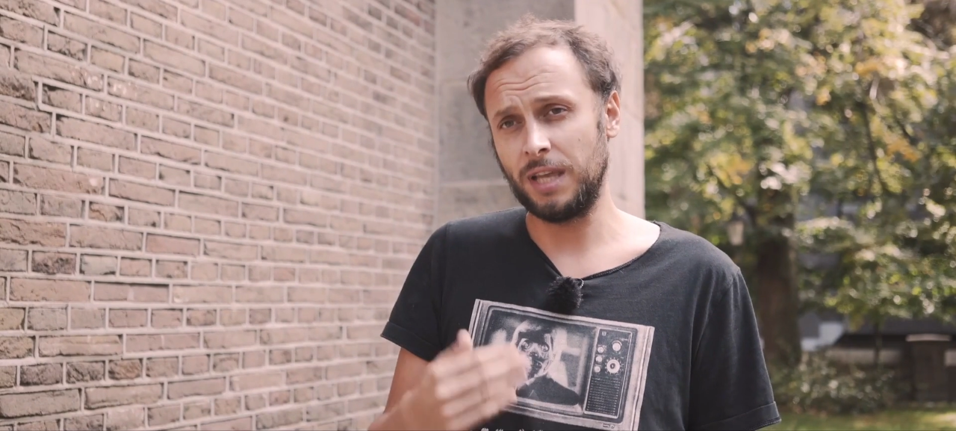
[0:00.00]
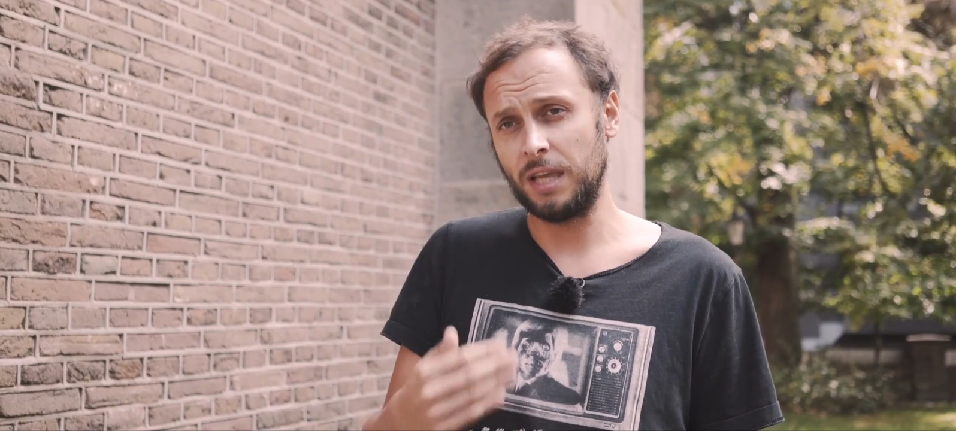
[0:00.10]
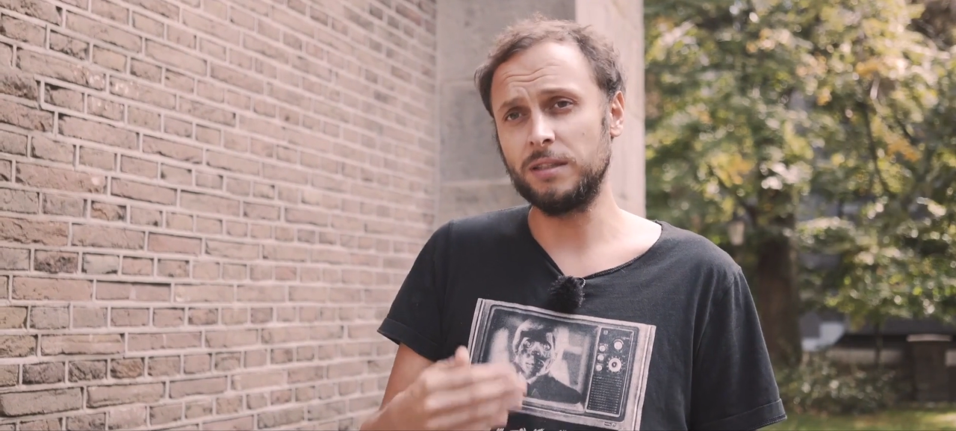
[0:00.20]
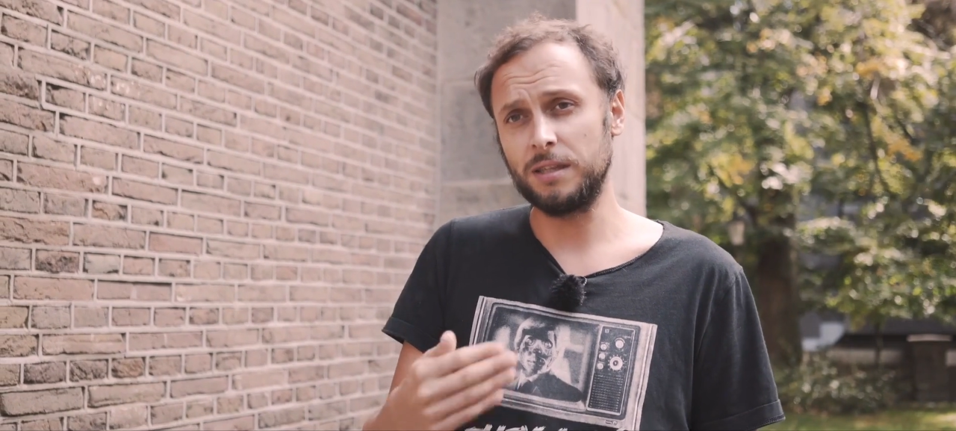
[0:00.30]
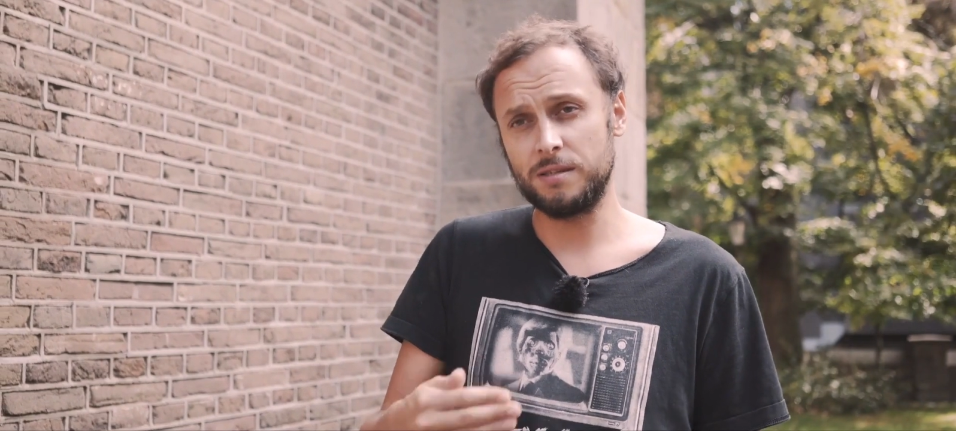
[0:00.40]

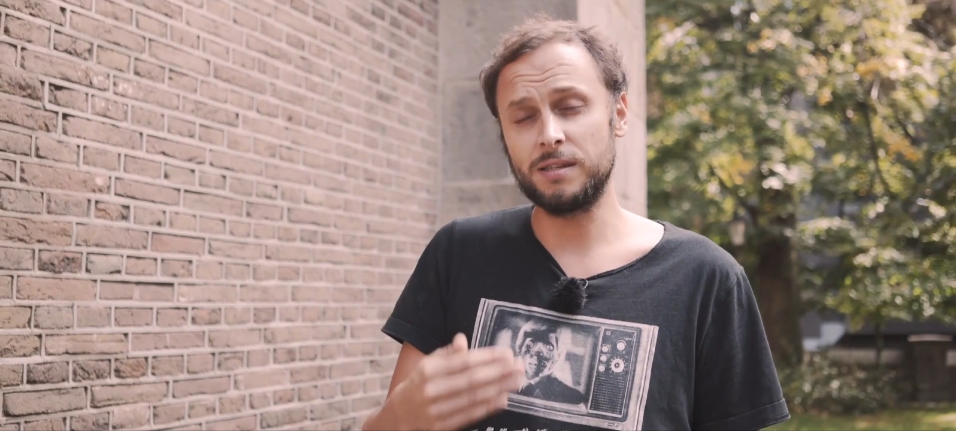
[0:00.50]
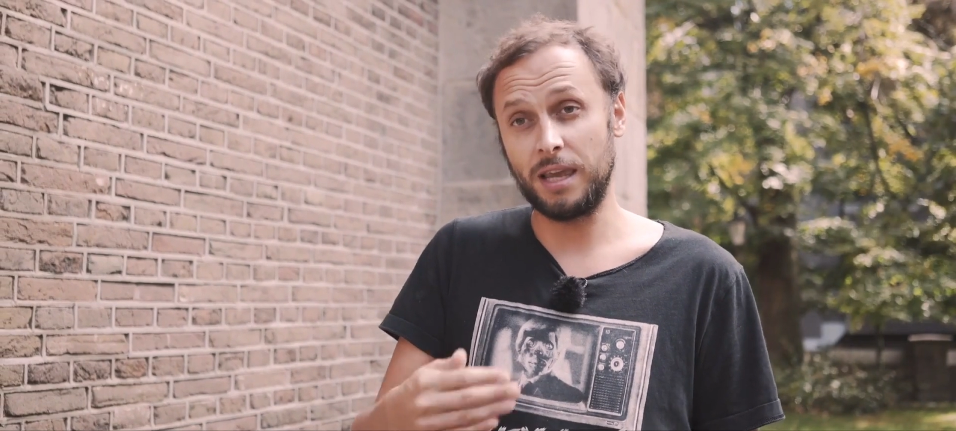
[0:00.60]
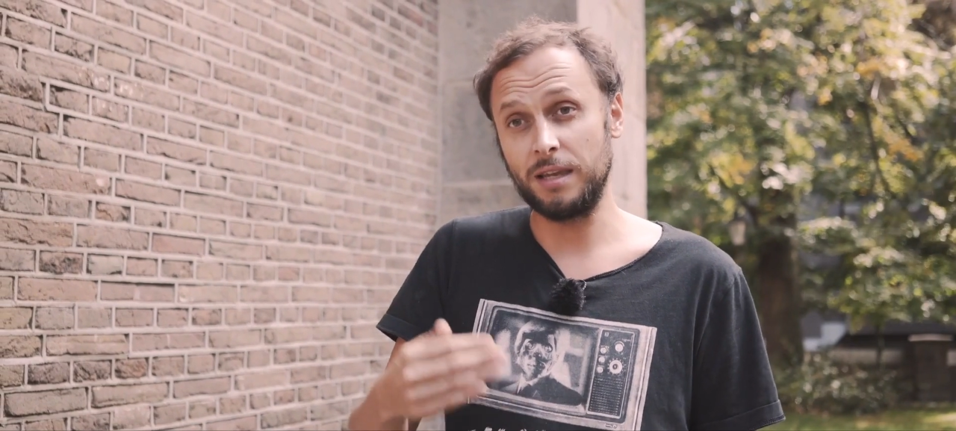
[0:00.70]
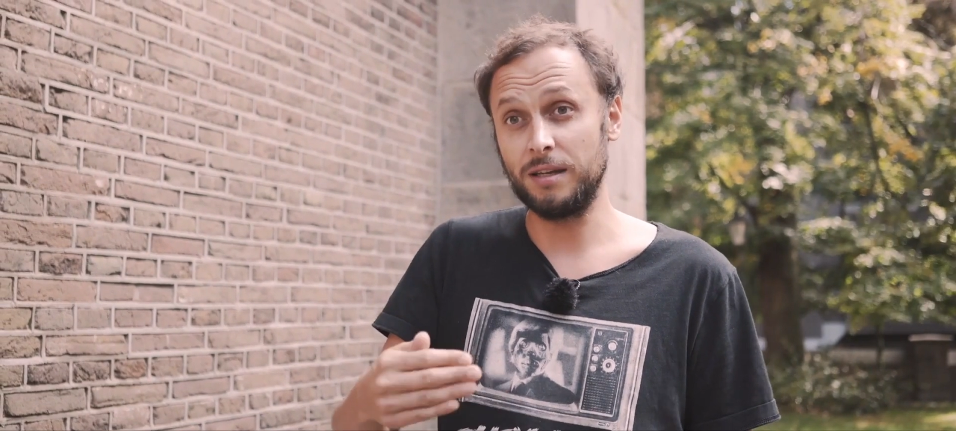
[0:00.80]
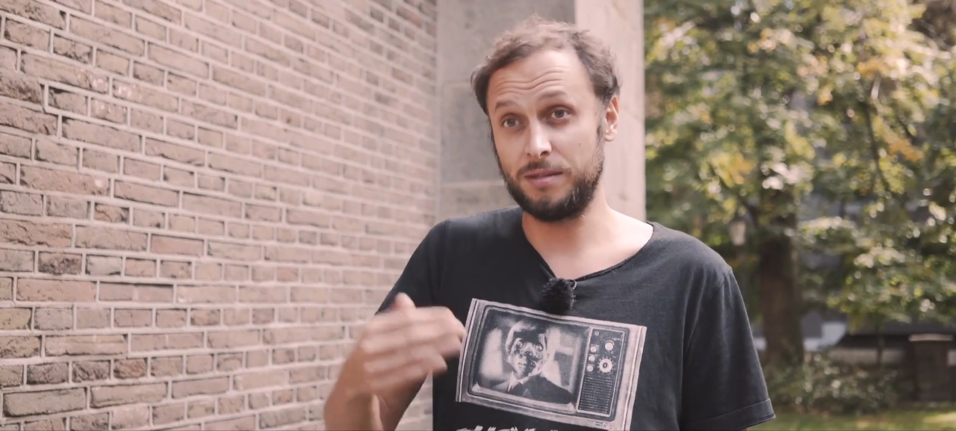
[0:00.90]
data is
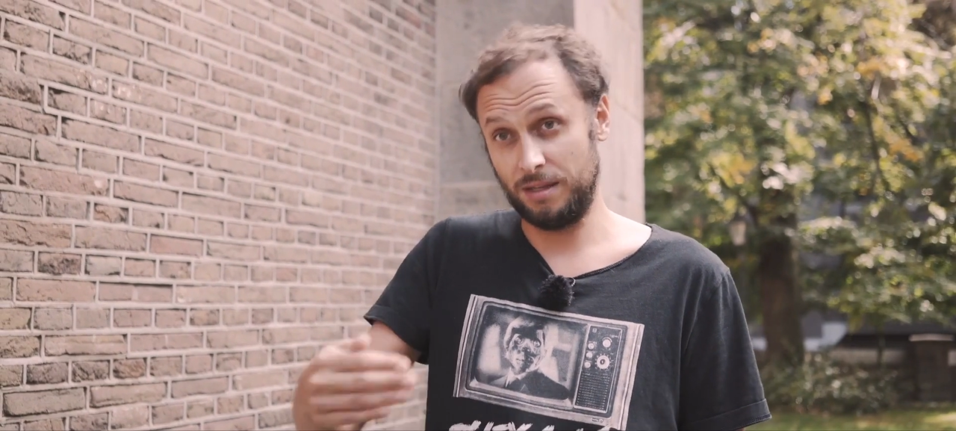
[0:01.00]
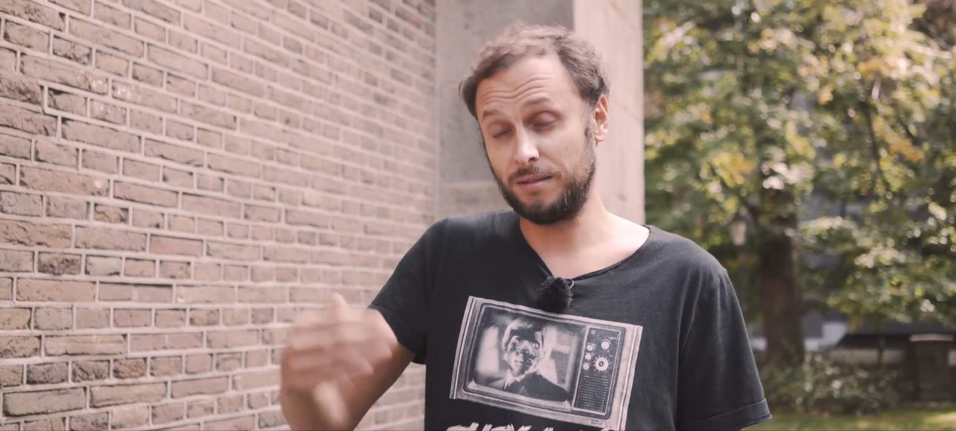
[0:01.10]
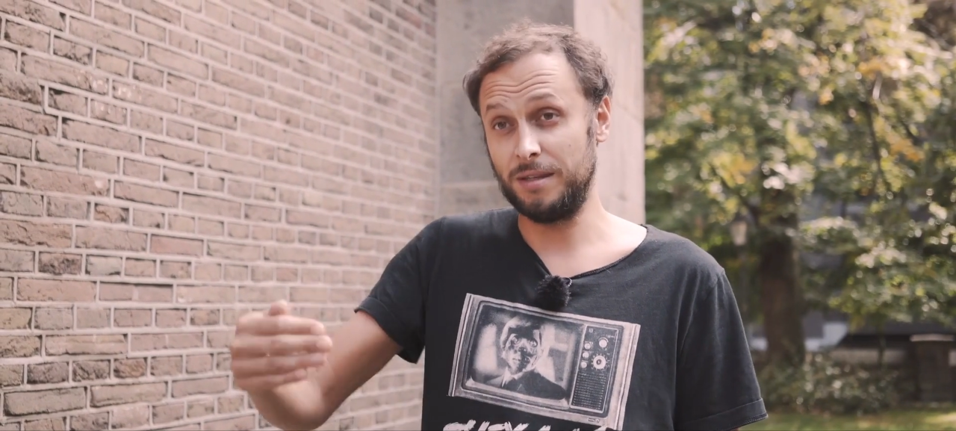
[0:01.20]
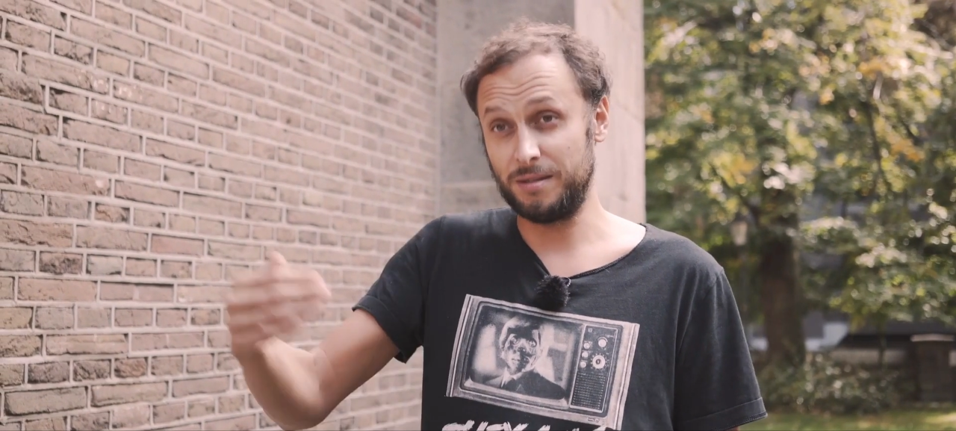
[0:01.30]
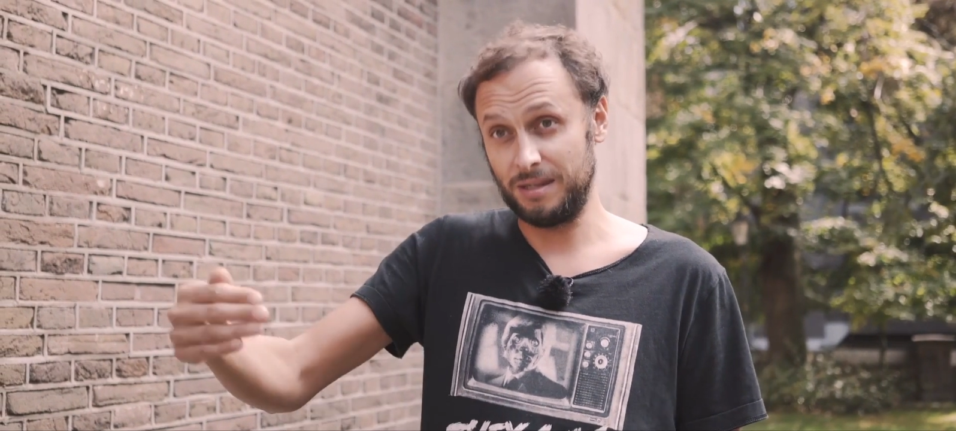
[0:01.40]
saying us
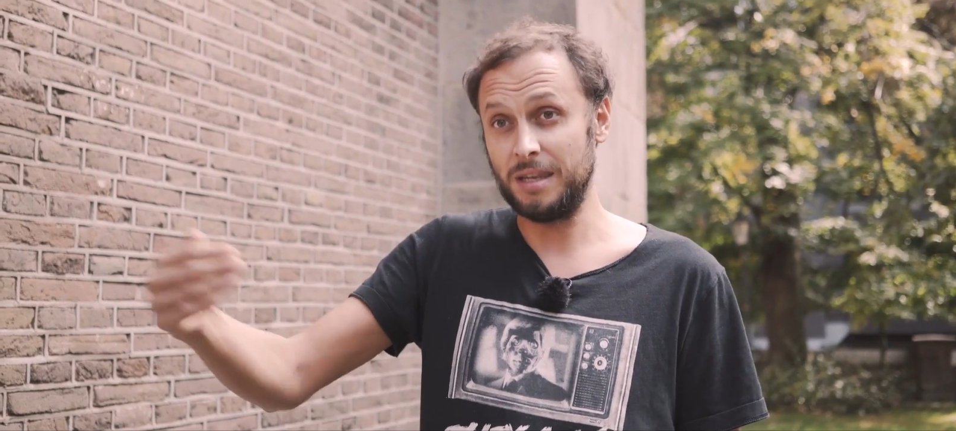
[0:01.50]
that this